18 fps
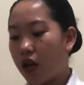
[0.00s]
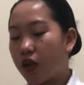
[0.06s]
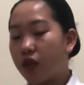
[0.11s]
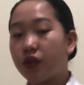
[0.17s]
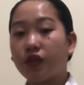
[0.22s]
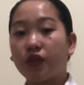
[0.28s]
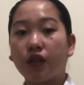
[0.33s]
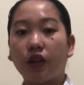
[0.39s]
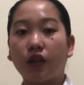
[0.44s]

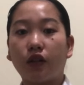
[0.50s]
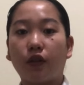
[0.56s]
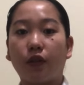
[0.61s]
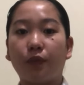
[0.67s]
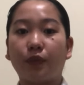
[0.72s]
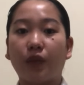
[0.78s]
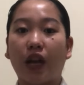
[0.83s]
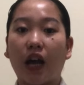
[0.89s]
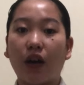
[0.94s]

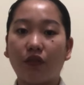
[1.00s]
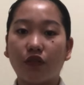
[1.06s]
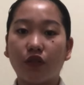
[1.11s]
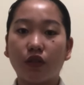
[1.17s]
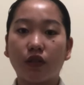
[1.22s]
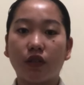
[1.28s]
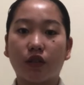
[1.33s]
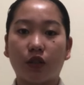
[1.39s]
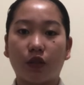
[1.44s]
So after
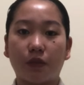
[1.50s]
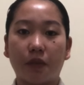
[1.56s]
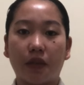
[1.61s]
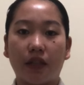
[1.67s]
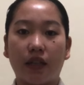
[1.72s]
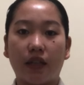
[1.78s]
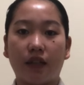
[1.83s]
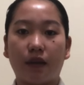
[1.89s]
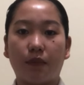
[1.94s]

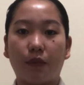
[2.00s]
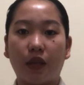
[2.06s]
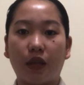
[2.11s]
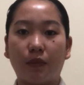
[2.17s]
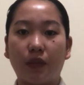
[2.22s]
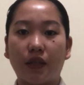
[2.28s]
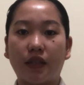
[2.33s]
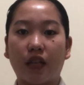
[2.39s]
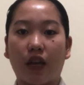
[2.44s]
determining the
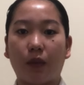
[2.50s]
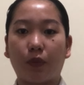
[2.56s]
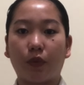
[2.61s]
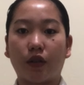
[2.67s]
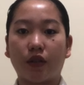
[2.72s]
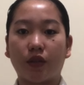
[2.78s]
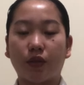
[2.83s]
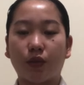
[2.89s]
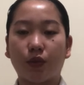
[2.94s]
baby's
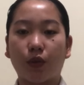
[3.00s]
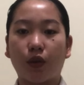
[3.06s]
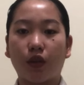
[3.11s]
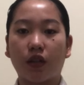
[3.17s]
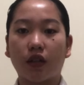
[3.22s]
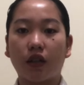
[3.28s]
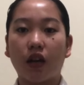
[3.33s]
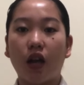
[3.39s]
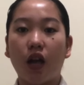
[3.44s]
UPGAR
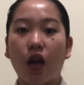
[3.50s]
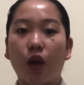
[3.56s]
score,